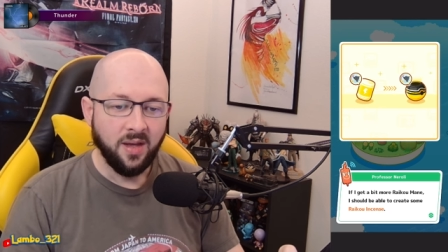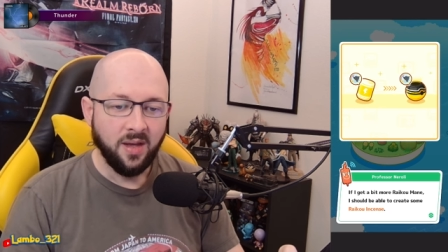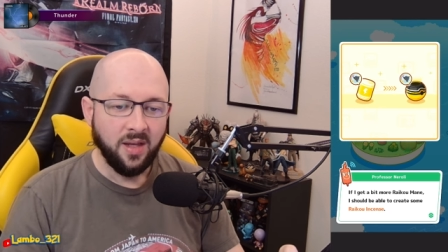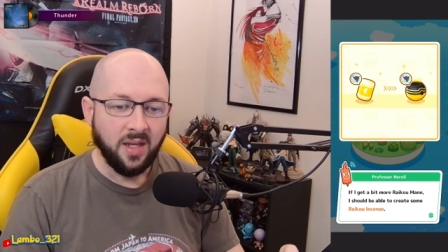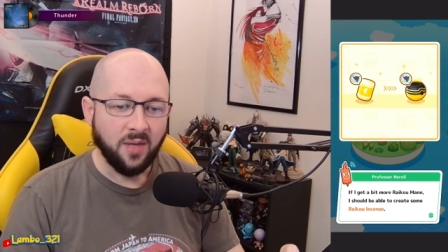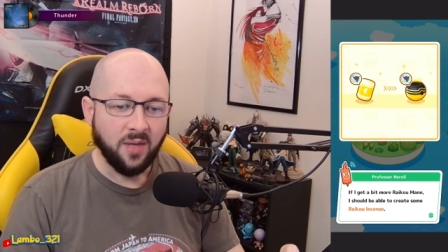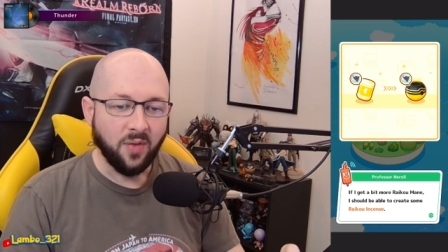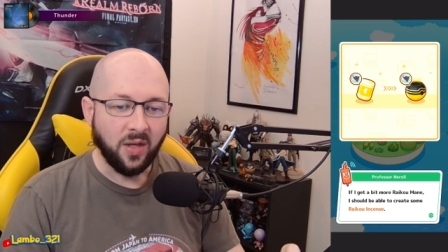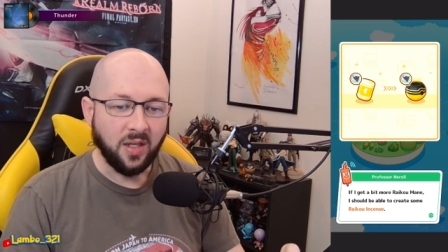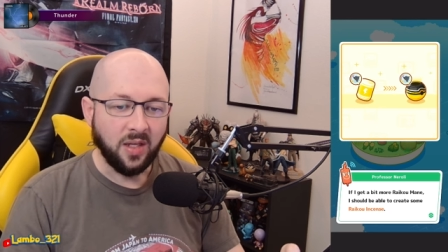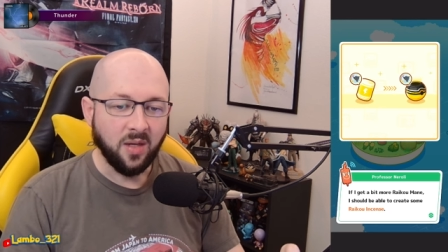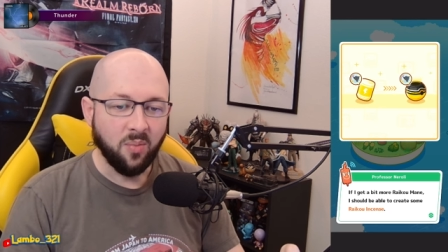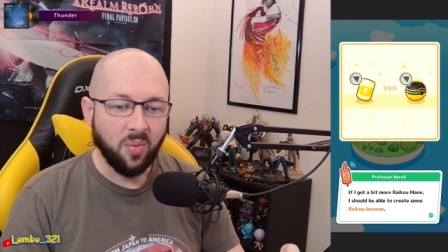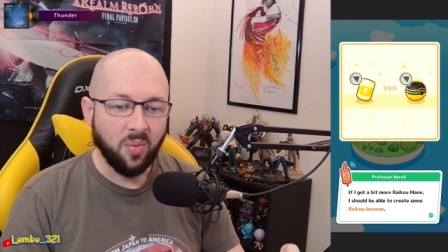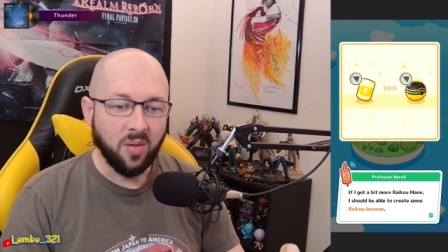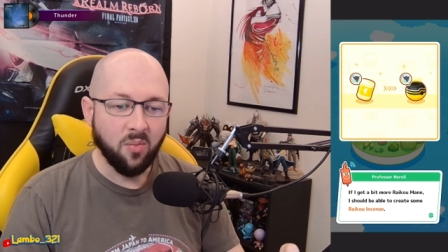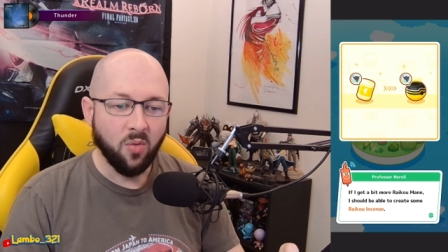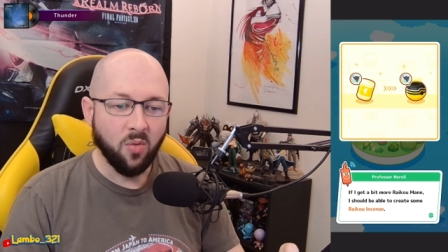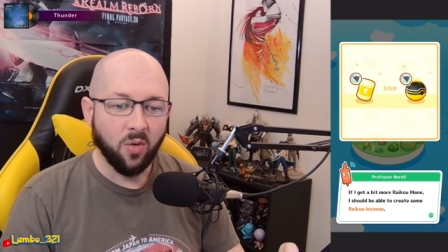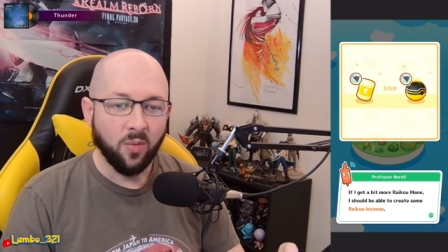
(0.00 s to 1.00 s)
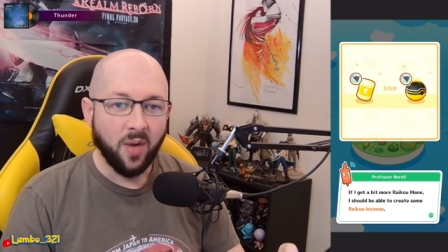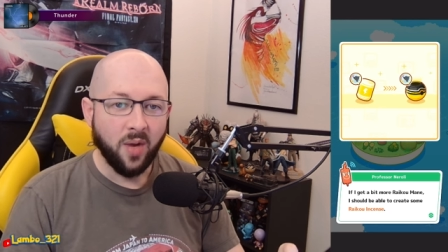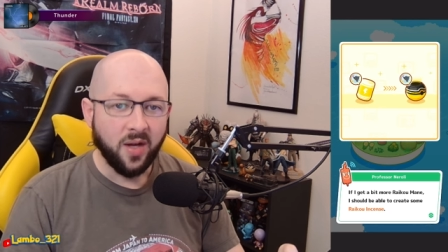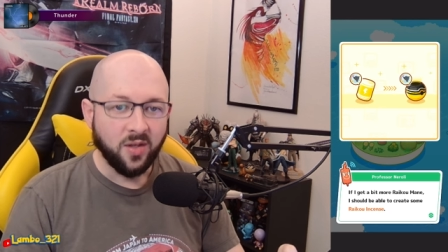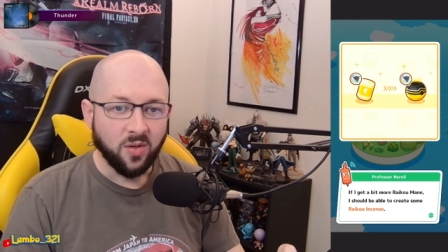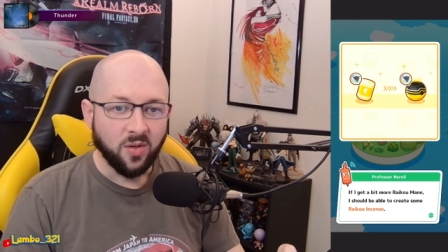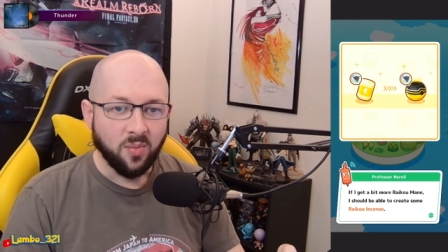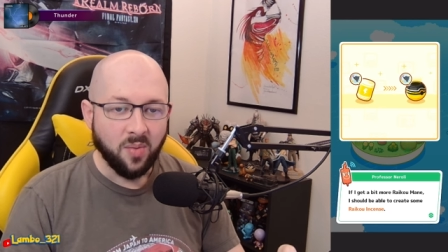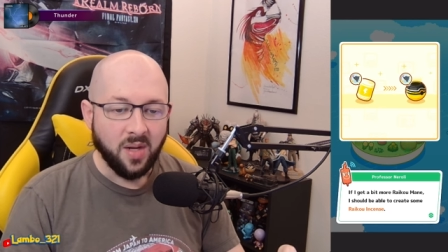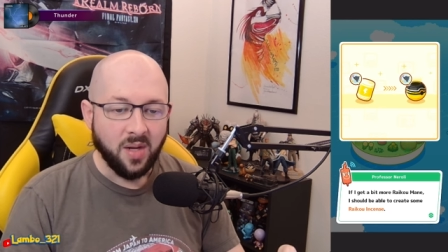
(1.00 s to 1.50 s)
If I get a bit more
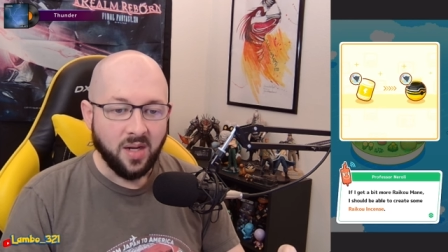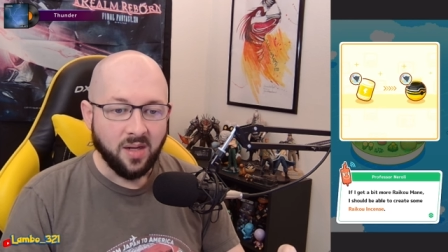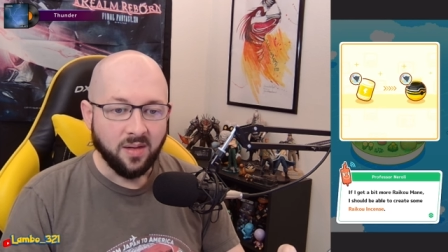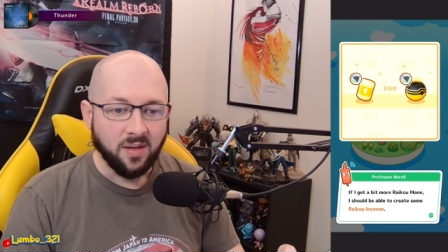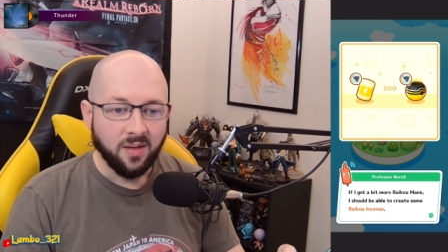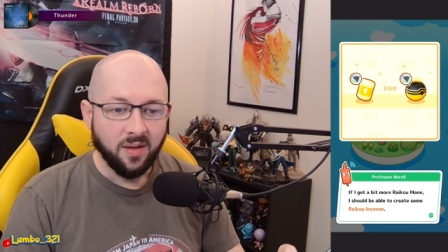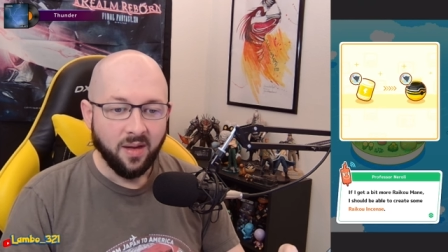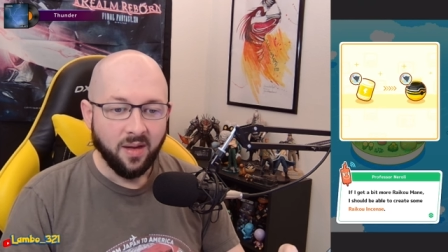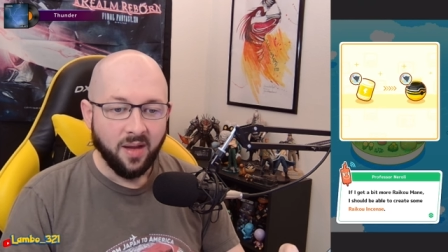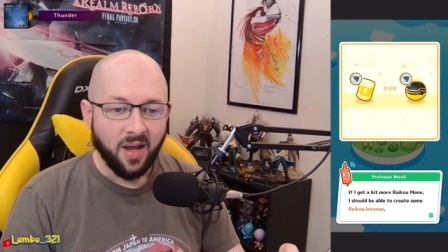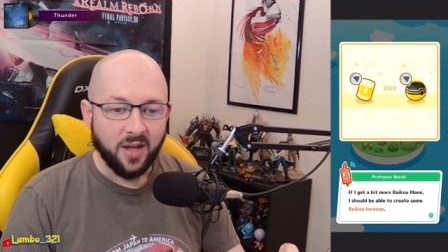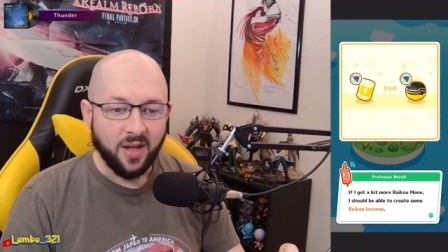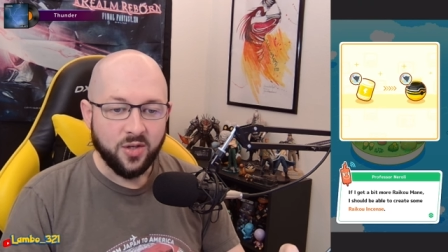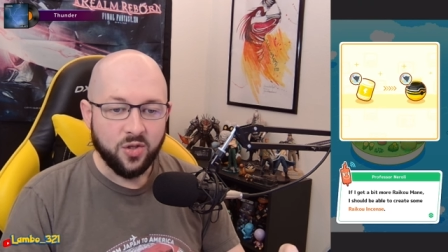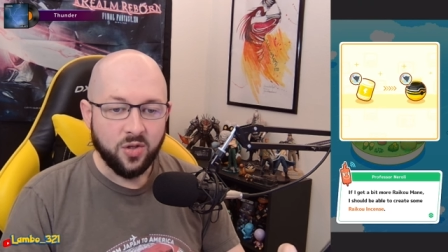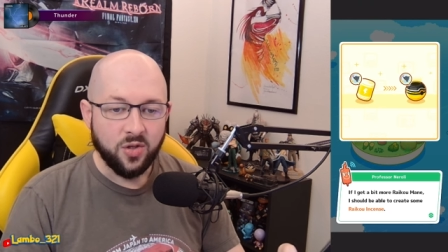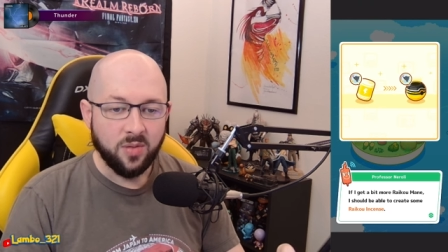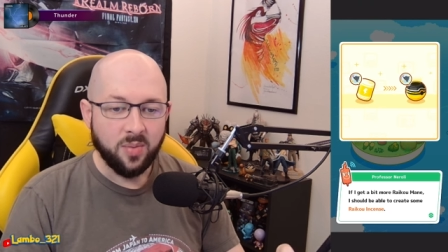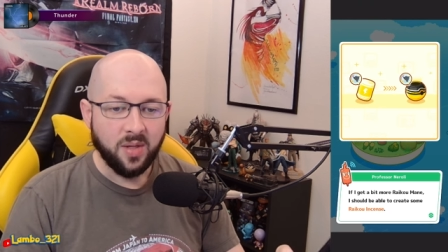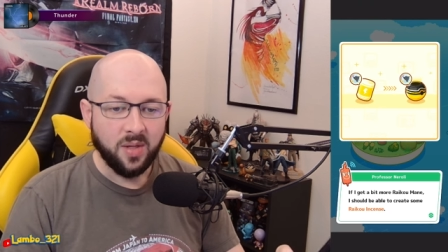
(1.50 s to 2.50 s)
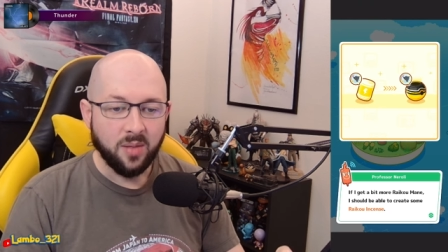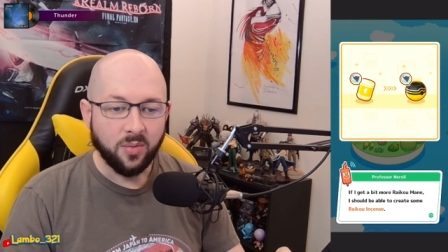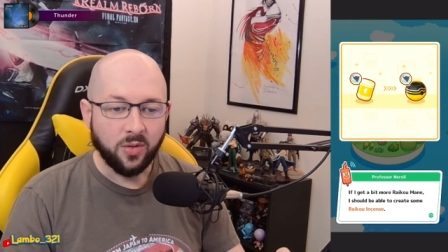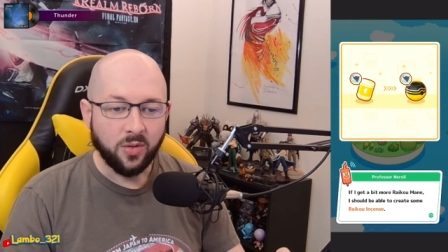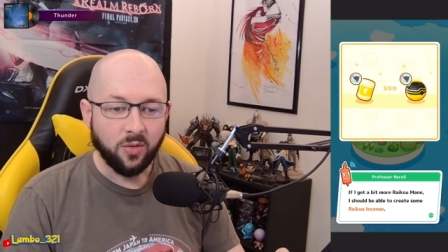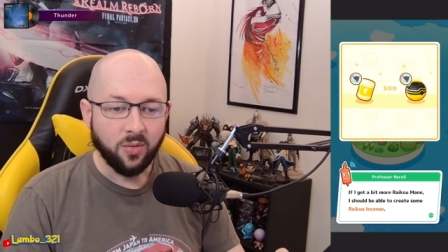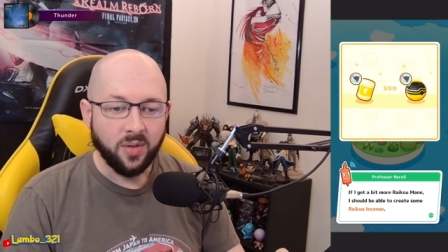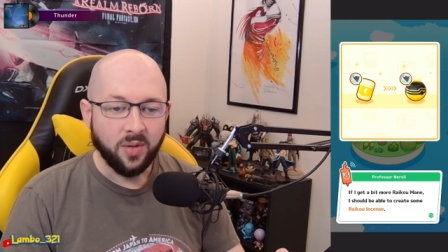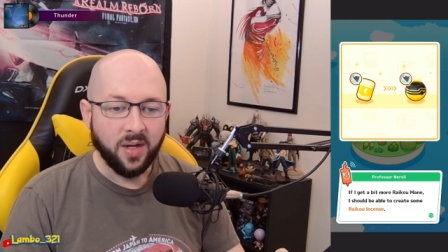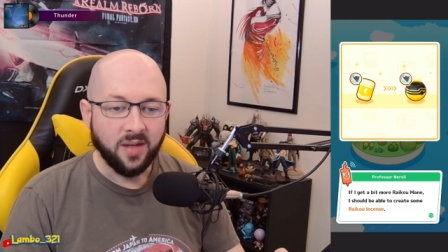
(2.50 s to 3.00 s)
Raikou mane, I should be able to
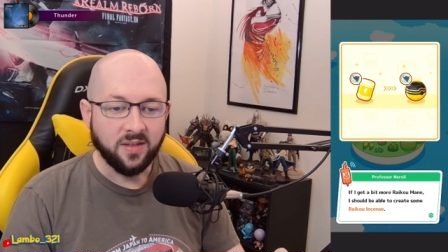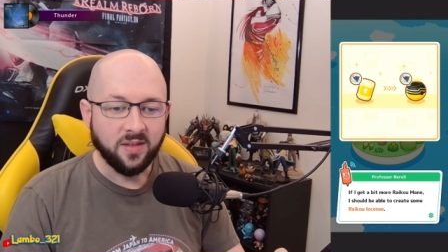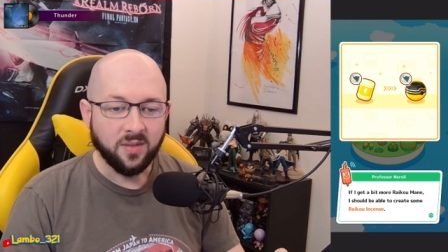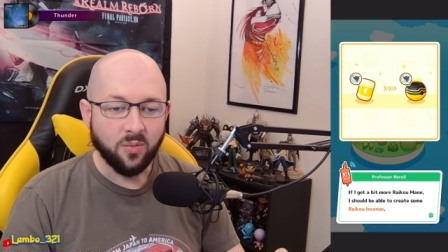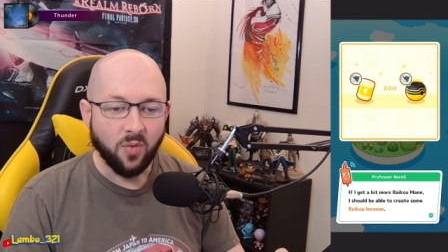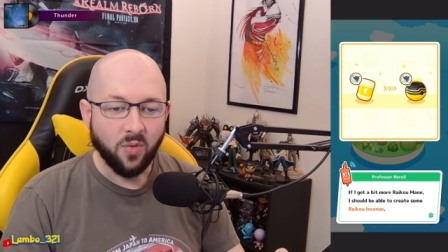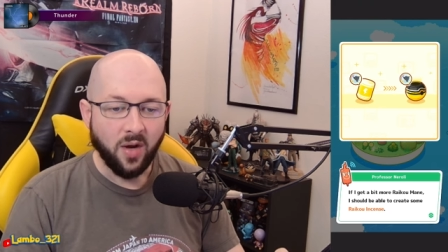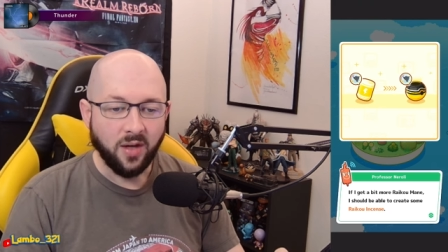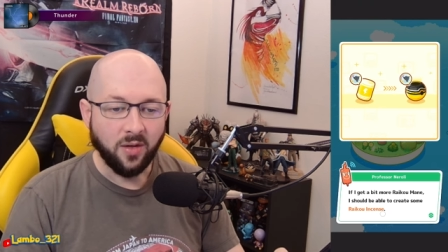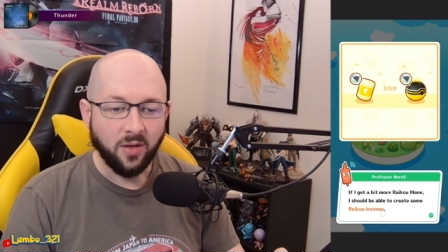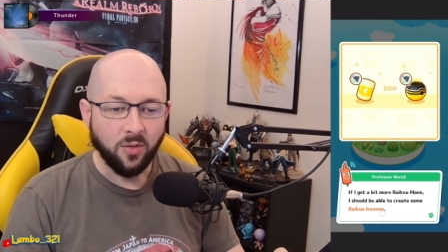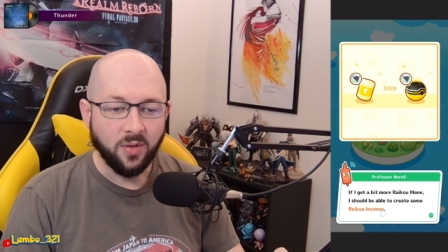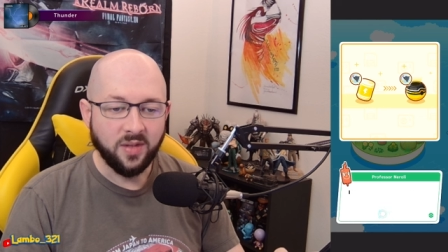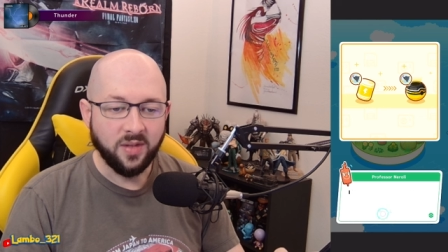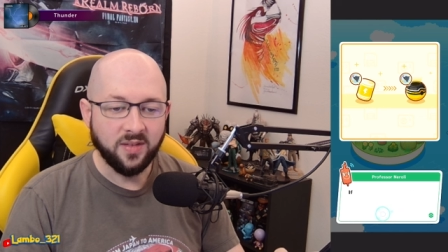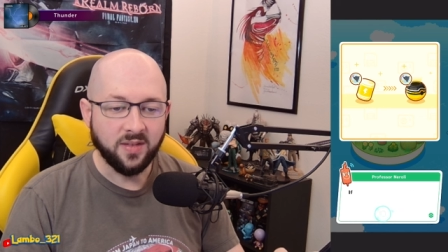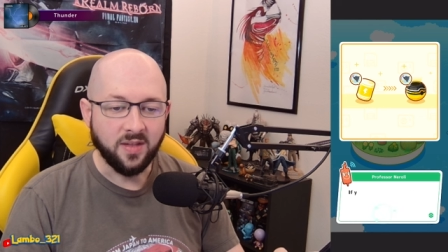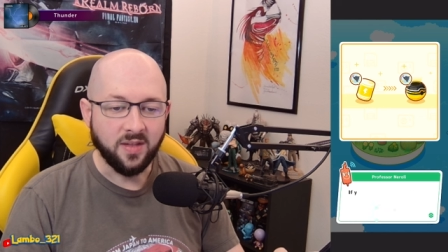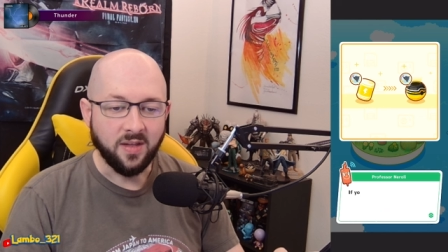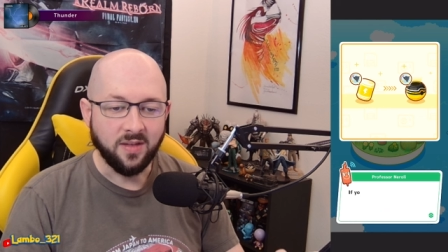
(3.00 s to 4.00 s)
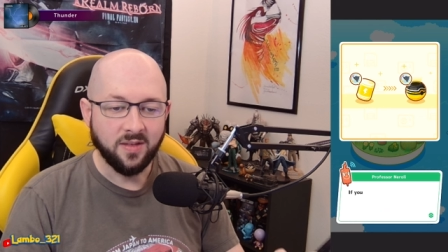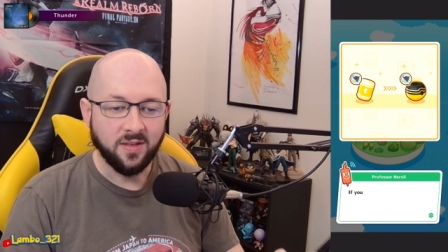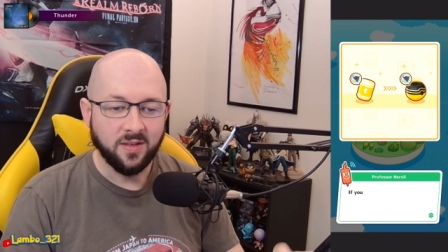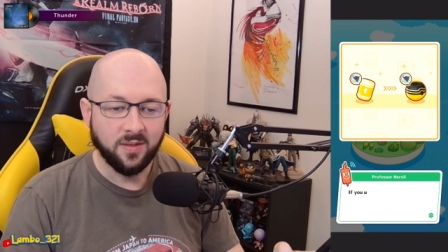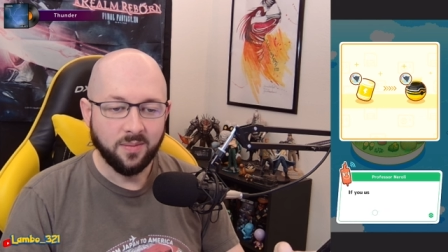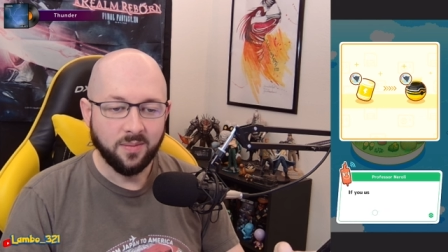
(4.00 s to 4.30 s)
create some Raikou incense.